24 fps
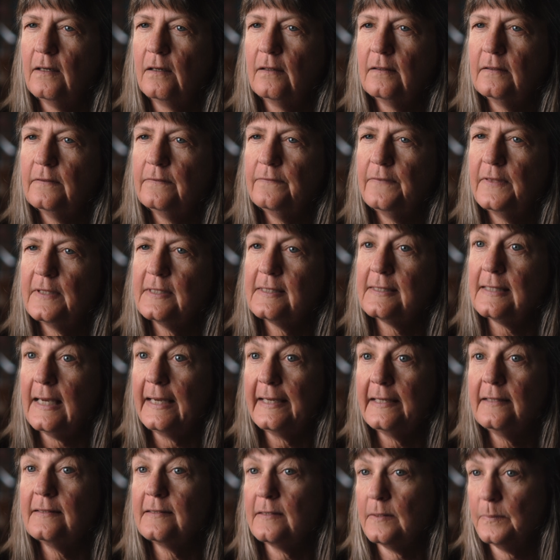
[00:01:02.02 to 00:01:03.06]
all of the
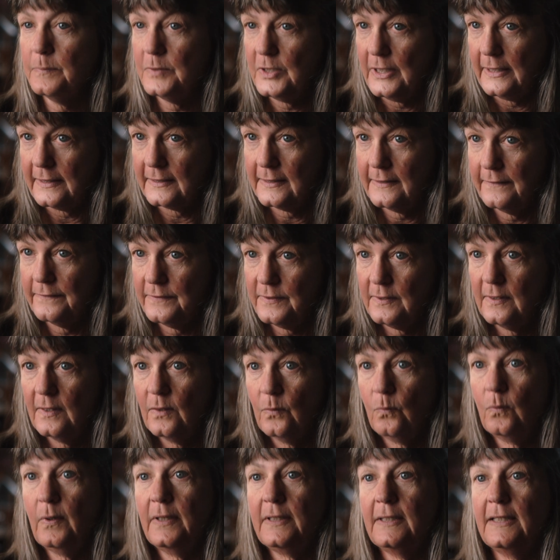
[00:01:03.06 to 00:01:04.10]
science objectives
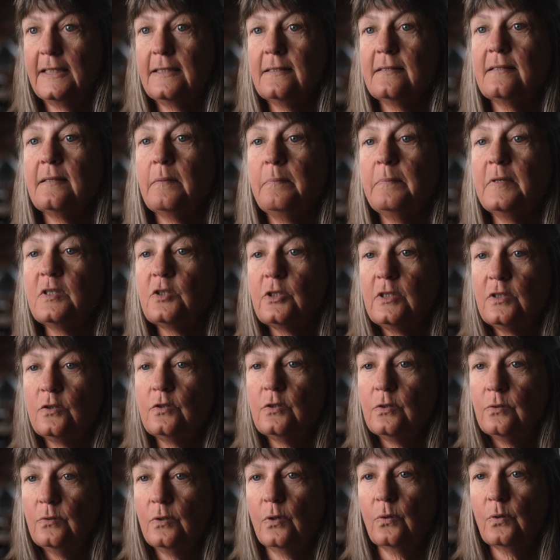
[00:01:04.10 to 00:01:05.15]
what is the mission
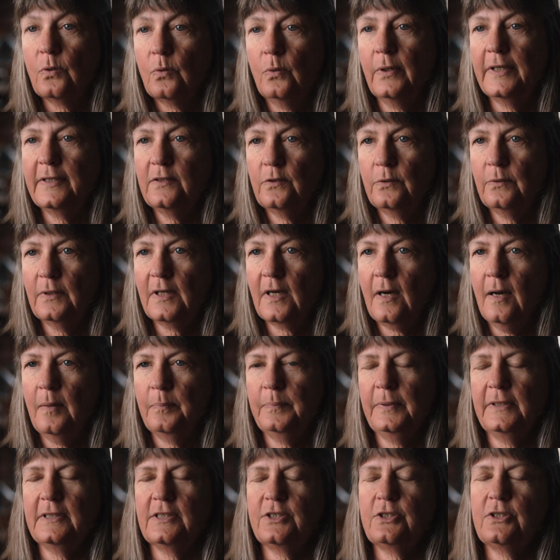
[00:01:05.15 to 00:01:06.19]
Juno going to
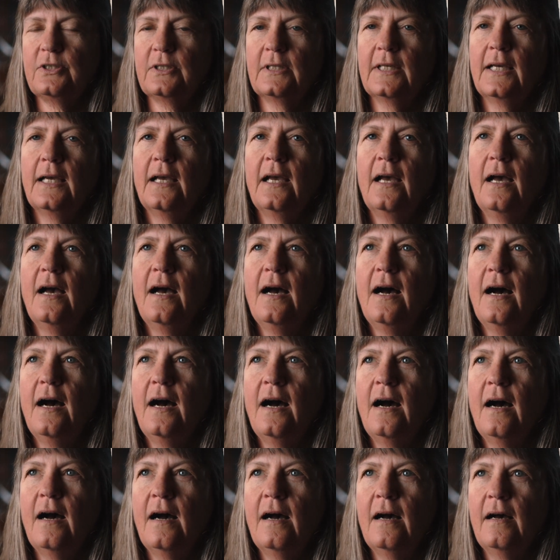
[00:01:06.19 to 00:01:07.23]
accomplish?
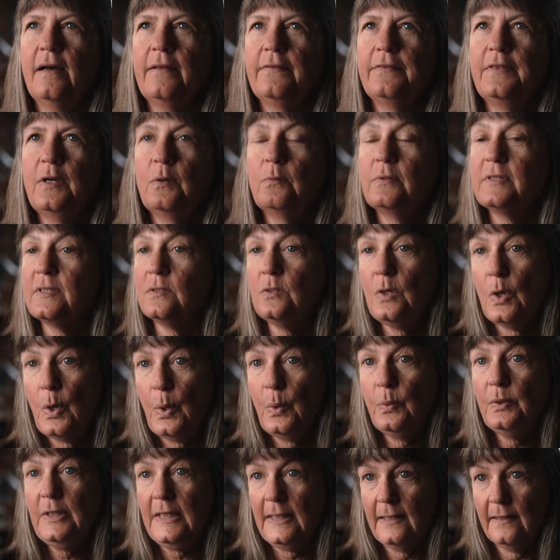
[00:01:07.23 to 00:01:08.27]
Uh, there was
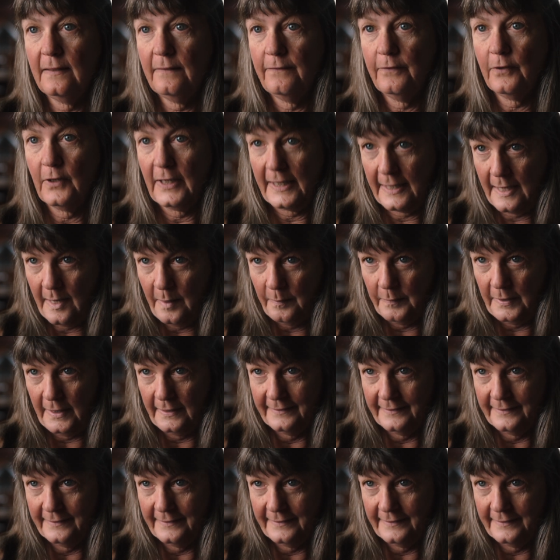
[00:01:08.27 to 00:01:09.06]
no need for a camera.